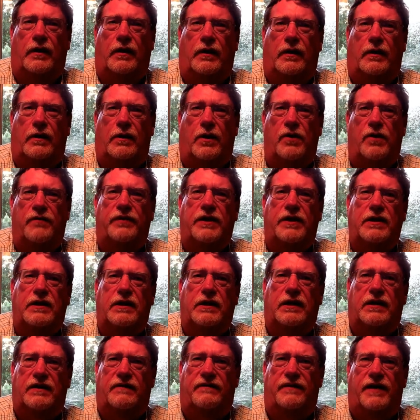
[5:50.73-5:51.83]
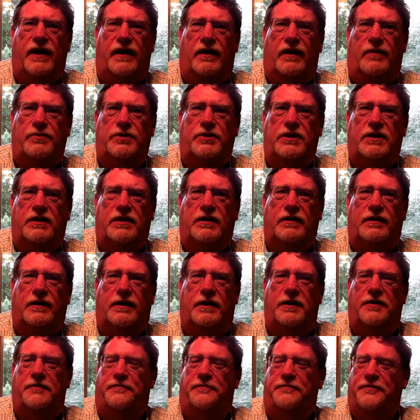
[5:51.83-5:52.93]
If he can give that up, she can
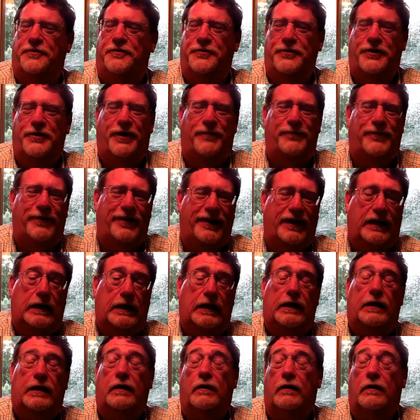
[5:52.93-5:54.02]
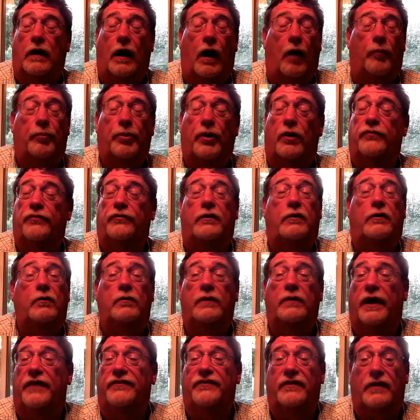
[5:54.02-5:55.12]
give food up. And again, a person who
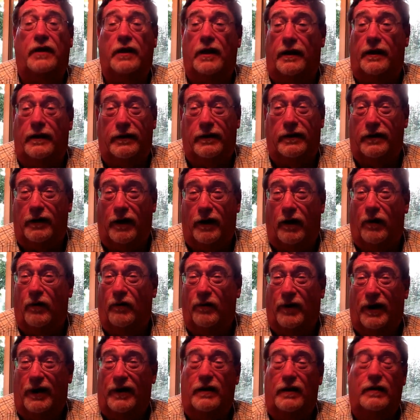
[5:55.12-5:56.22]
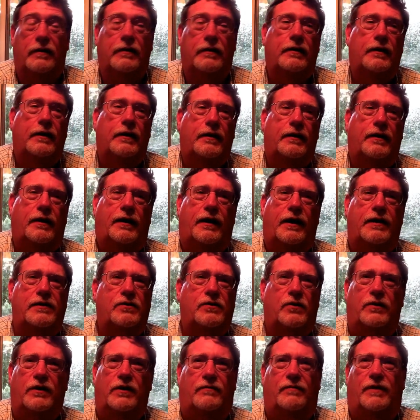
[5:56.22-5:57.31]
doesn't get it at all, right? And I
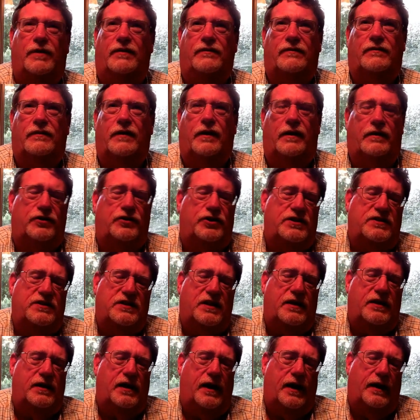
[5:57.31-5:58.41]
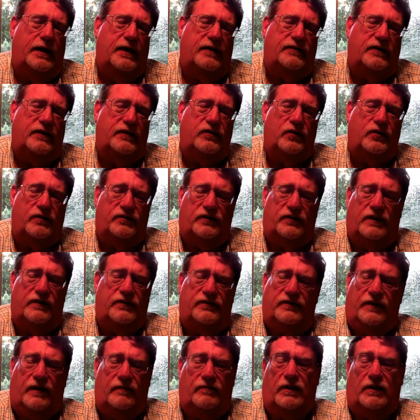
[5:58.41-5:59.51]
told him, and she said, I guess it said the
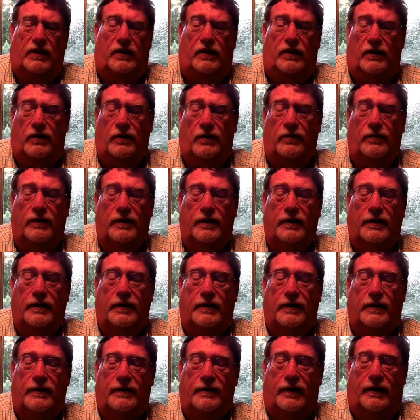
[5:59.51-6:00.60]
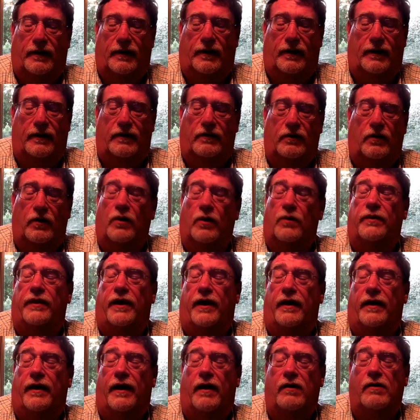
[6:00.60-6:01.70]
same thing, you can go
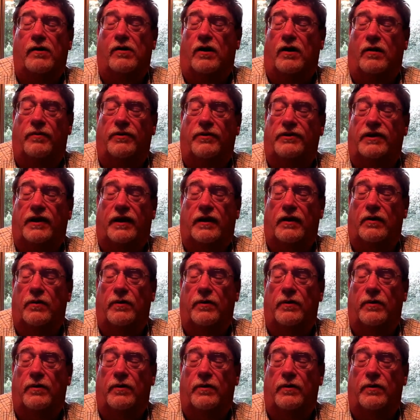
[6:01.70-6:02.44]
without alcohol, but you can't go